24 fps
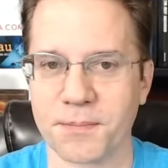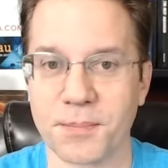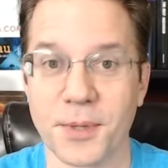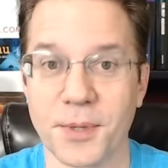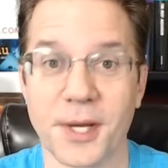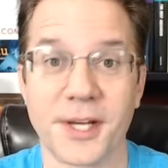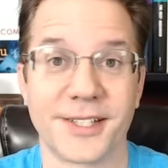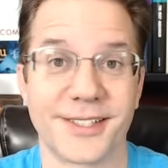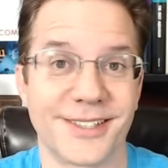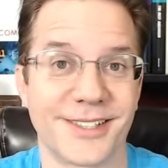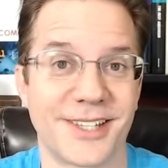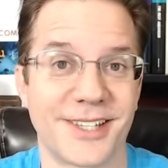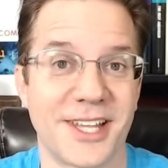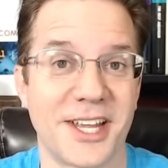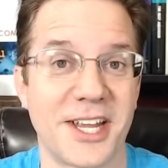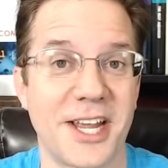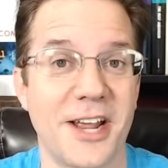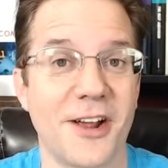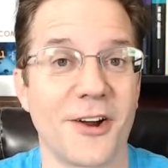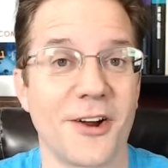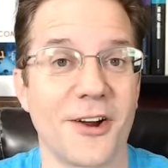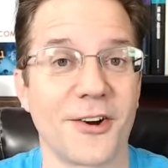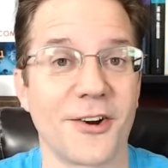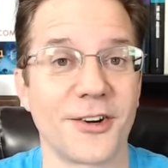but
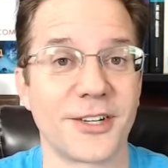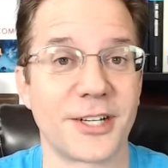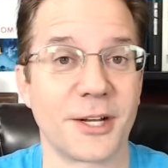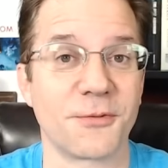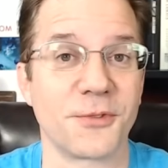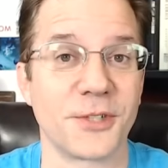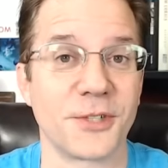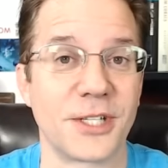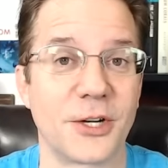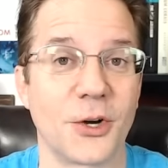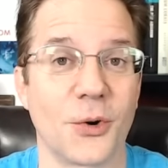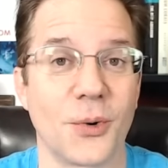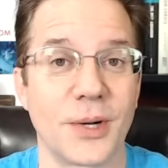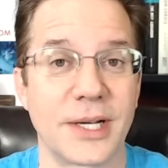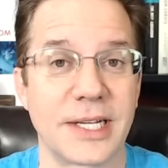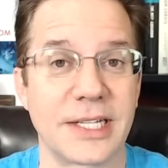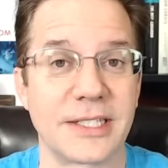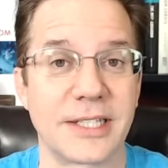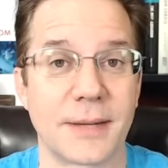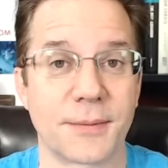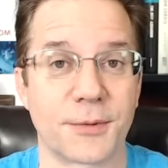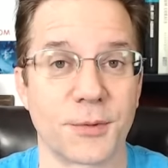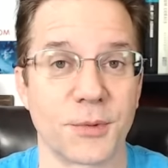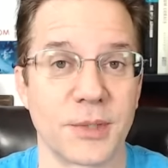they are definitely going in
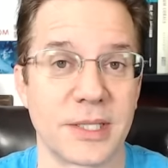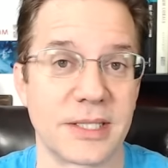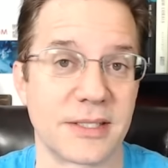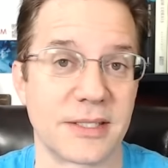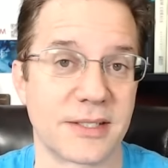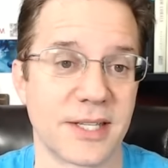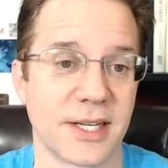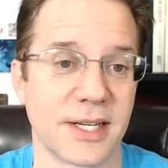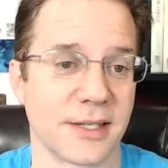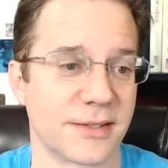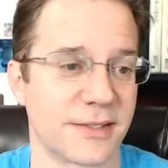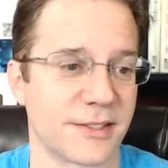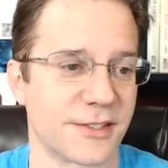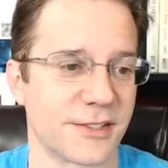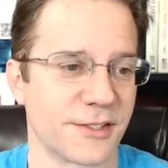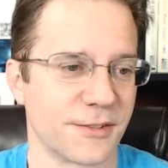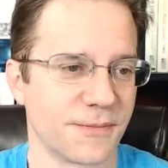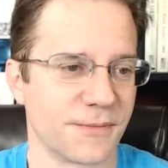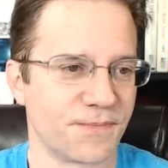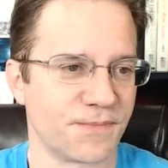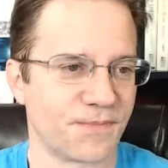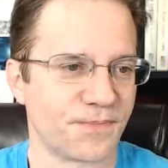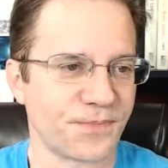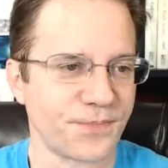depth with these tests.
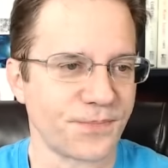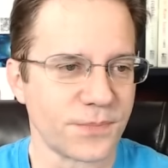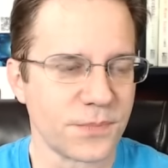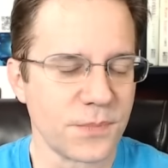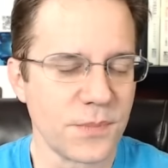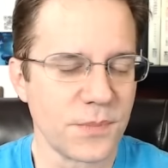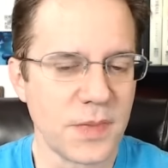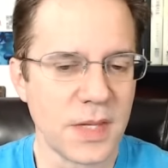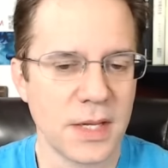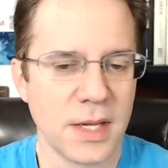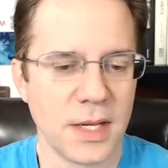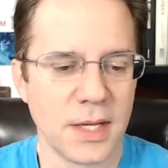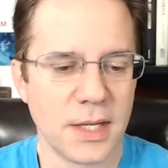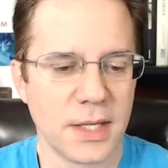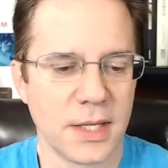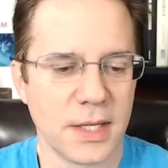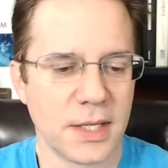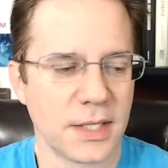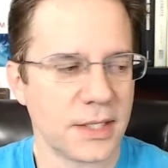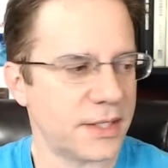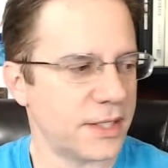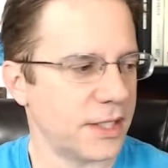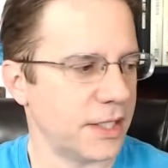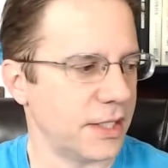
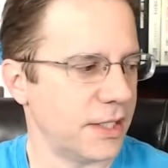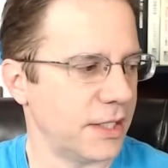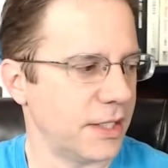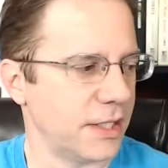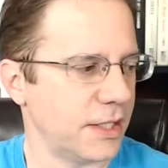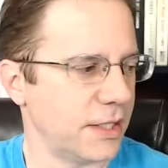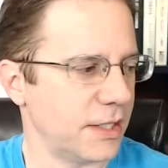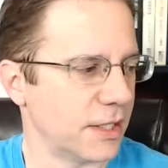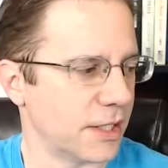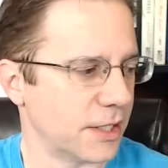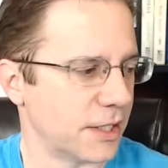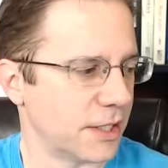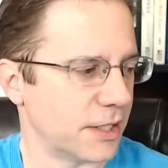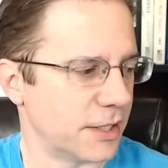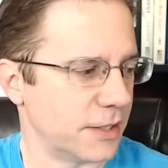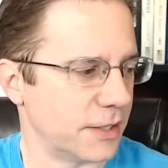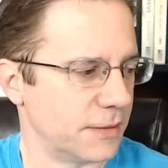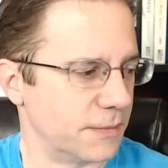The uh,